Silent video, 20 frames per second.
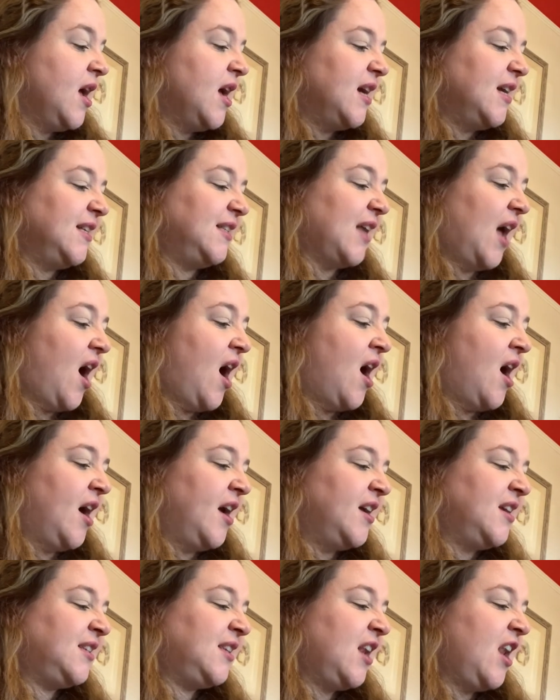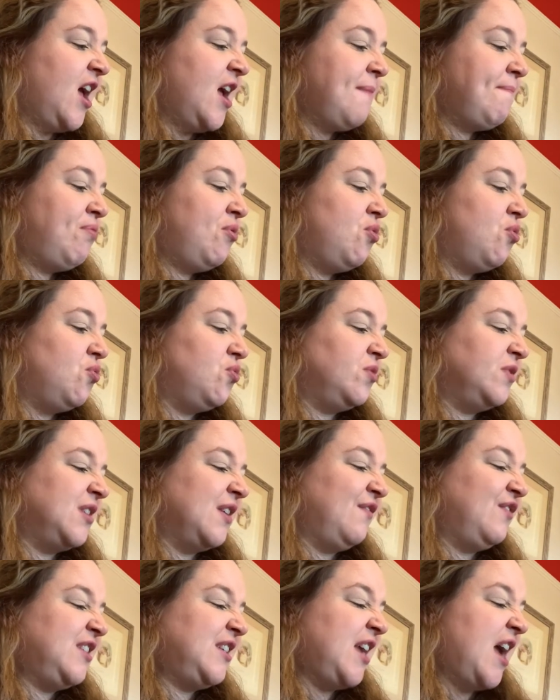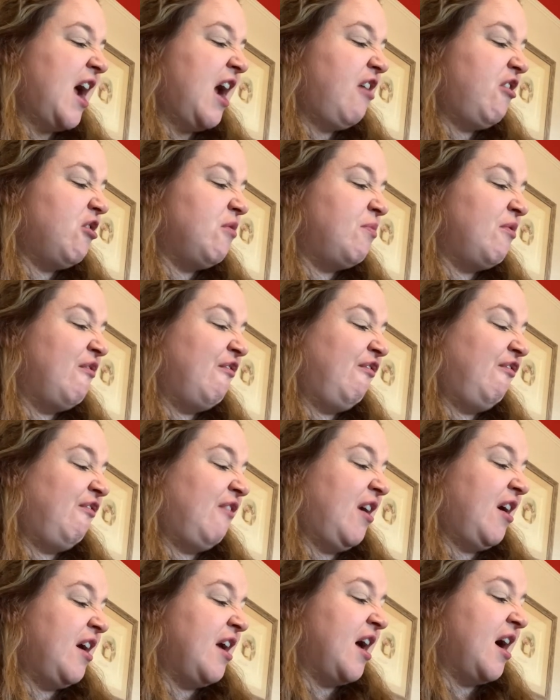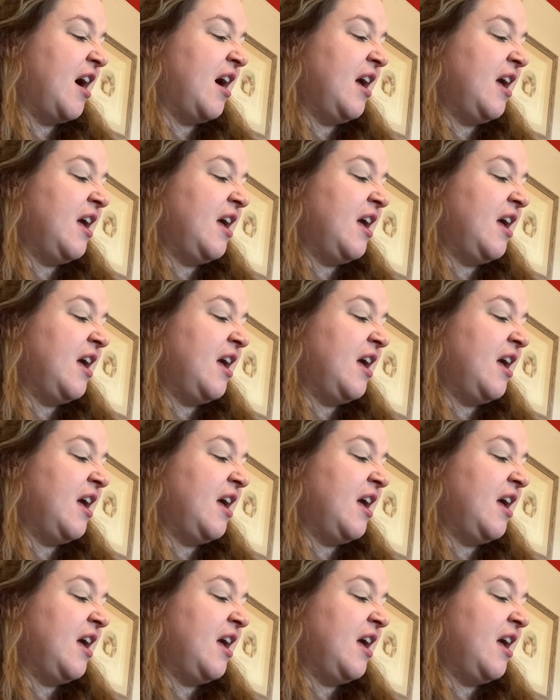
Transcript: His eyes are like pools of terrible fire,